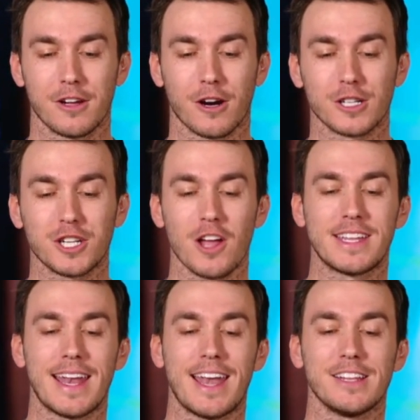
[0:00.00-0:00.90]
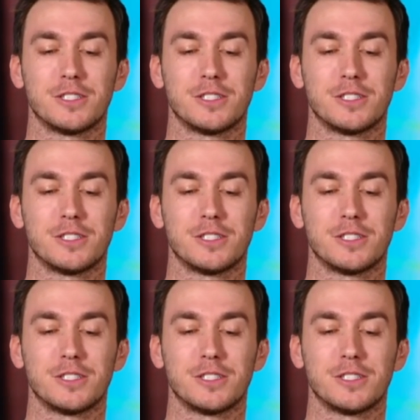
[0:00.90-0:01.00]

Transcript: Kershaw did it in